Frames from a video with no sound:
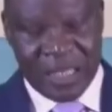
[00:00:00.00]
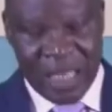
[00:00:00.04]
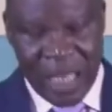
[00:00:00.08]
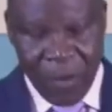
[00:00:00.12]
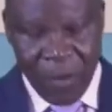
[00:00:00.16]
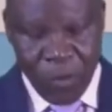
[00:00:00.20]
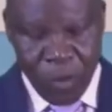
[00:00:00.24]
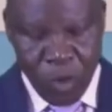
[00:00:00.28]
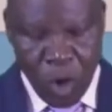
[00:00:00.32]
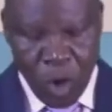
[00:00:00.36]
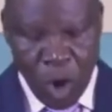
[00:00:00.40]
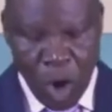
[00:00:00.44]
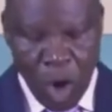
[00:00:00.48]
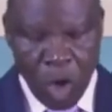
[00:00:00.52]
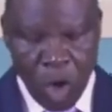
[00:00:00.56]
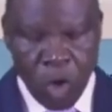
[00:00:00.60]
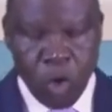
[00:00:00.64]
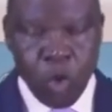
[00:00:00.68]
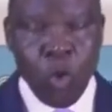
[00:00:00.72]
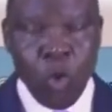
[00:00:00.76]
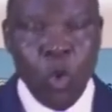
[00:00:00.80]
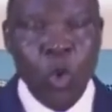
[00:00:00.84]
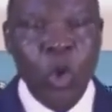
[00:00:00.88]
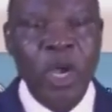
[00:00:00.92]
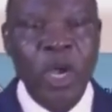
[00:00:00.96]
same God
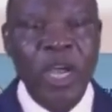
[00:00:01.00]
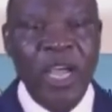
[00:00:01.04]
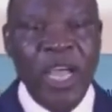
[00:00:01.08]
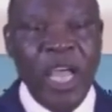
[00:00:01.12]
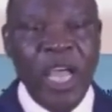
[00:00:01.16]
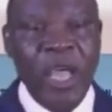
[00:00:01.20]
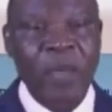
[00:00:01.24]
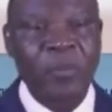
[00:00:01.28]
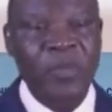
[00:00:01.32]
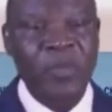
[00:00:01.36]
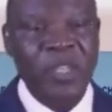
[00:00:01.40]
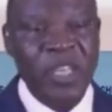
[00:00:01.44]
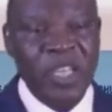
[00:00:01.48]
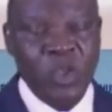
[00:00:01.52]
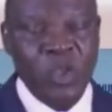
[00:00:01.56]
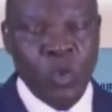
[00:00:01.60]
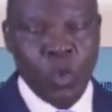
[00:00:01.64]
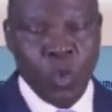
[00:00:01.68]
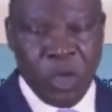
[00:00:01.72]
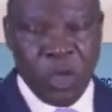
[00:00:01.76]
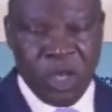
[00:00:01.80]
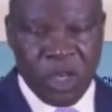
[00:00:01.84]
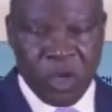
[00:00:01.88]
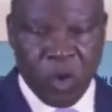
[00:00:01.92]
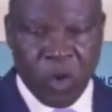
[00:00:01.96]
who helped this
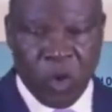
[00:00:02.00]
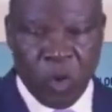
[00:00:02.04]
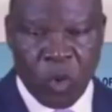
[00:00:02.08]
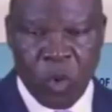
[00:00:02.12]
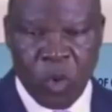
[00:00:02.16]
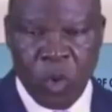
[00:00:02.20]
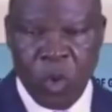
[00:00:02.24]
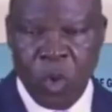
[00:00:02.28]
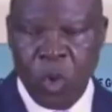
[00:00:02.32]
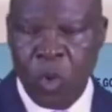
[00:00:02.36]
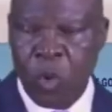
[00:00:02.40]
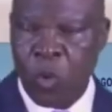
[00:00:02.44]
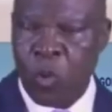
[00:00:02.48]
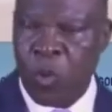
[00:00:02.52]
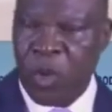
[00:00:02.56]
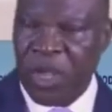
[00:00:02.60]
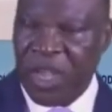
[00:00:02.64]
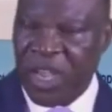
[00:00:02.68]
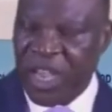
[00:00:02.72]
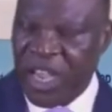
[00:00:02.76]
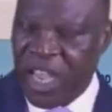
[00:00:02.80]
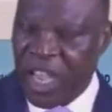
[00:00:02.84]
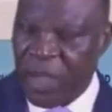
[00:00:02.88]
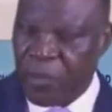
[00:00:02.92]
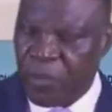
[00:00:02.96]
widow
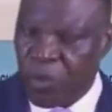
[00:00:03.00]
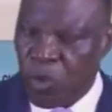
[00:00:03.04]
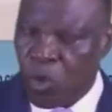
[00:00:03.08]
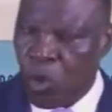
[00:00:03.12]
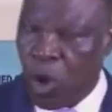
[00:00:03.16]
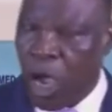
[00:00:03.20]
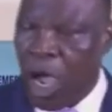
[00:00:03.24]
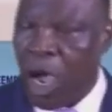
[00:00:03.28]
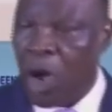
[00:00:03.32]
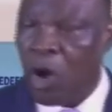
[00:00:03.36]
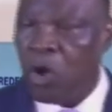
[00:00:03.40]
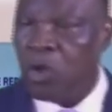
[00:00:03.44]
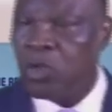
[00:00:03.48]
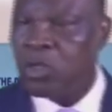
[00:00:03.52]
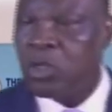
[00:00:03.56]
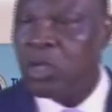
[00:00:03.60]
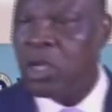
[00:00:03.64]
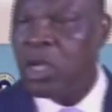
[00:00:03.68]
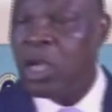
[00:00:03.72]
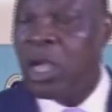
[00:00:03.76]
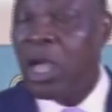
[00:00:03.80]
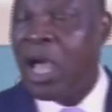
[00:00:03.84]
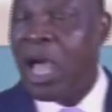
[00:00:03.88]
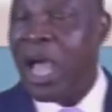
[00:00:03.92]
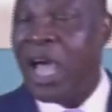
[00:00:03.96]
will help you
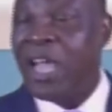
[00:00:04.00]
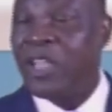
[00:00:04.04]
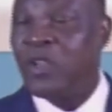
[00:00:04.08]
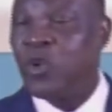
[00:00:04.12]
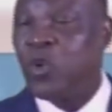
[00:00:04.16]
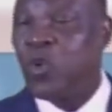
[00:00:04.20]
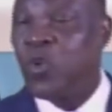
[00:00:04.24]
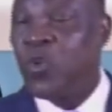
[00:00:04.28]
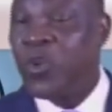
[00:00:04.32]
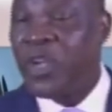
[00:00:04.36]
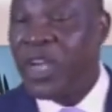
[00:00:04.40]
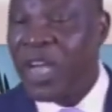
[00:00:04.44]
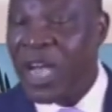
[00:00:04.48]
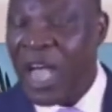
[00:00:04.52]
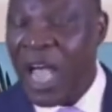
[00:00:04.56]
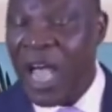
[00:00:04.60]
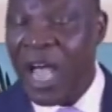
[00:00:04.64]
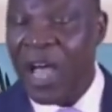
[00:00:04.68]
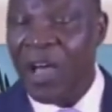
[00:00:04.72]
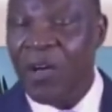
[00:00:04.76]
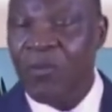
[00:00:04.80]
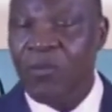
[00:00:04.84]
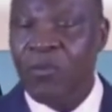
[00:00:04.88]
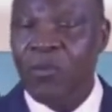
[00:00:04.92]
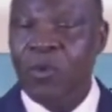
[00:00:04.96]
out, and you will
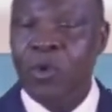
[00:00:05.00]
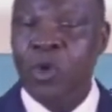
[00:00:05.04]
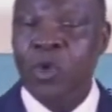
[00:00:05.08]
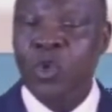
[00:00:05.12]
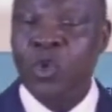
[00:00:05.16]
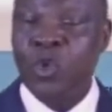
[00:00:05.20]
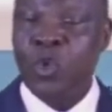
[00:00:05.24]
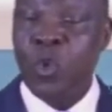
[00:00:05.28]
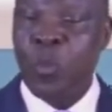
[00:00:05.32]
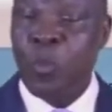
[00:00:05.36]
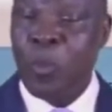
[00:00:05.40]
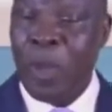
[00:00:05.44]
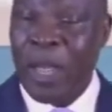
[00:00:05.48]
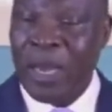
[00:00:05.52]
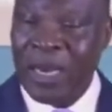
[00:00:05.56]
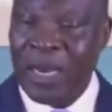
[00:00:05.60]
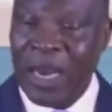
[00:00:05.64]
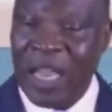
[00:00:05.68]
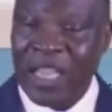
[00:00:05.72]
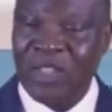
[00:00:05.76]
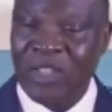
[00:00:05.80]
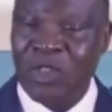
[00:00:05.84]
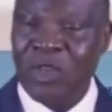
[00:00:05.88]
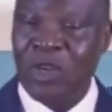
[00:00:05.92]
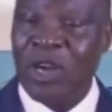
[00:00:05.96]
have
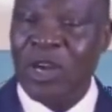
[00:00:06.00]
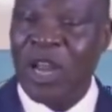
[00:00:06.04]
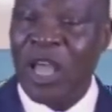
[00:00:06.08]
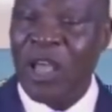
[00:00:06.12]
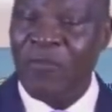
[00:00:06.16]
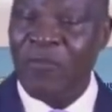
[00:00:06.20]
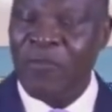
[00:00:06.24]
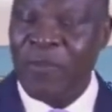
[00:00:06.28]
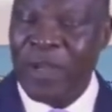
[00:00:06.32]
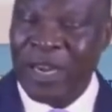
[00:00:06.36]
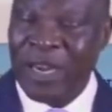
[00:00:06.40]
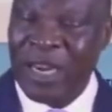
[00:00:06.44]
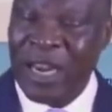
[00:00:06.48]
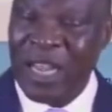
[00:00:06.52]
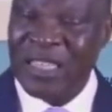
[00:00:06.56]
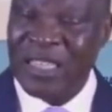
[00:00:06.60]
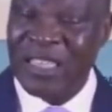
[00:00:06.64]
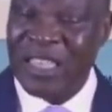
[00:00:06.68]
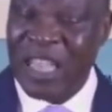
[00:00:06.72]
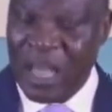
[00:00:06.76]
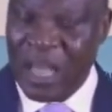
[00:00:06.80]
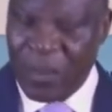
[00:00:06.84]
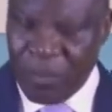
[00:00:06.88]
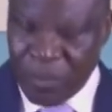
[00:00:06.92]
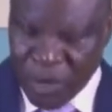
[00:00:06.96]
supernatural
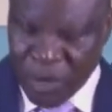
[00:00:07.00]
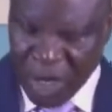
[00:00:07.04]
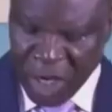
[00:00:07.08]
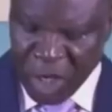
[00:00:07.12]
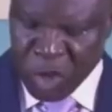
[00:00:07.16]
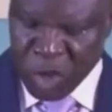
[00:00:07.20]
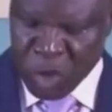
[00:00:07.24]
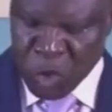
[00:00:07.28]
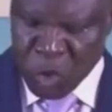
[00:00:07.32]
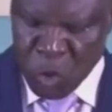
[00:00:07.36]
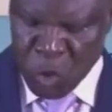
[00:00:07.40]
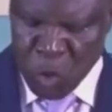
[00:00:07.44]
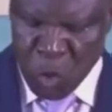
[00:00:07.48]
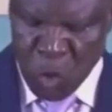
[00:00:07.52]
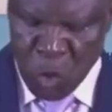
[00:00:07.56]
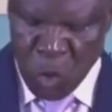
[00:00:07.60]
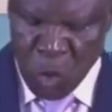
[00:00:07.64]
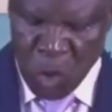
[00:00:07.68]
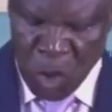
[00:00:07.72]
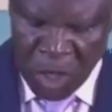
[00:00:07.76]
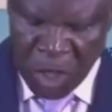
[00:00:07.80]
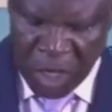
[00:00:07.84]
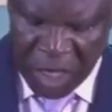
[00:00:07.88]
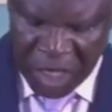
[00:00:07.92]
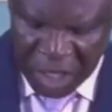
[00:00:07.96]
financial
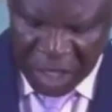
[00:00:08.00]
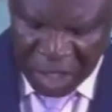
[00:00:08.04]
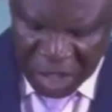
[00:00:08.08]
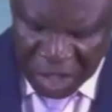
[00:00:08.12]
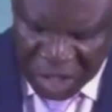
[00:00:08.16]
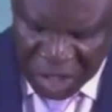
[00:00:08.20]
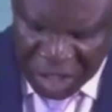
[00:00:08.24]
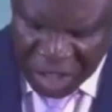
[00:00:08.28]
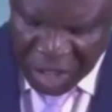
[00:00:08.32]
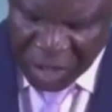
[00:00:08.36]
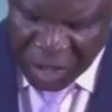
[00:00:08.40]
breakthrough in